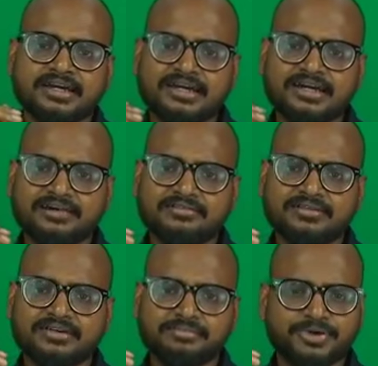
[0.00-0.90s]
I have
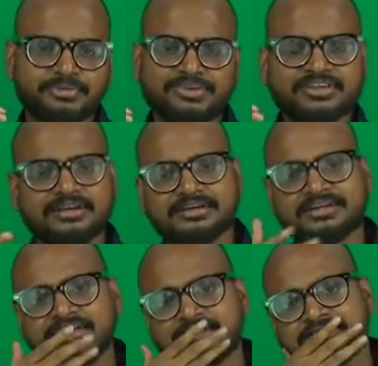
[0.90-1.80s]
a problem with
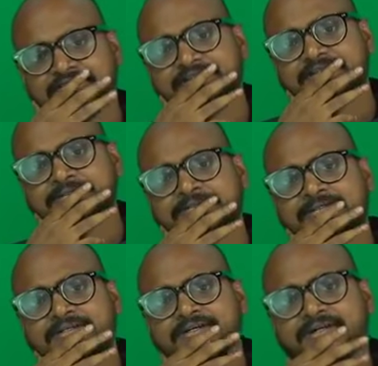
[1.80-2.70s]
organic chemistry.
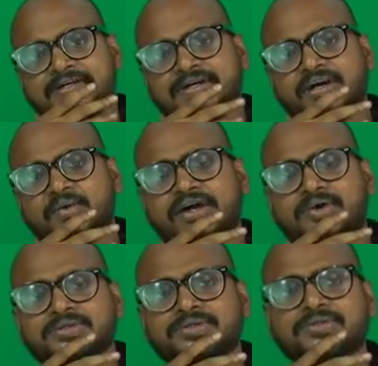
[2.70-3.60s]
Uh, how I
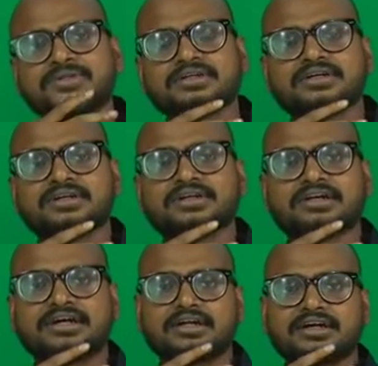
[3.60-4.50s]
have to
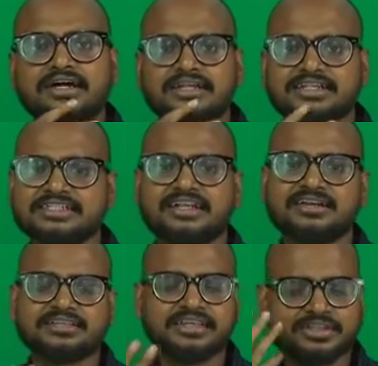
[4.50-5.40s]
uh,
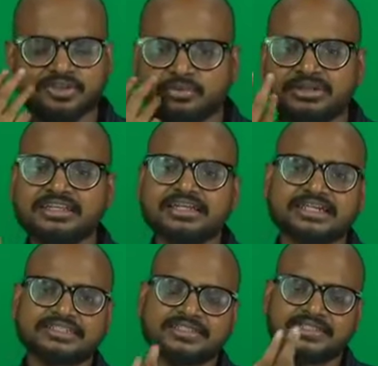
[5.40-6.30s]
understand there are so many
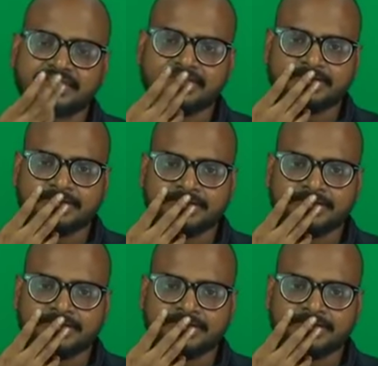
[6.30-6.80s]
reactions are there.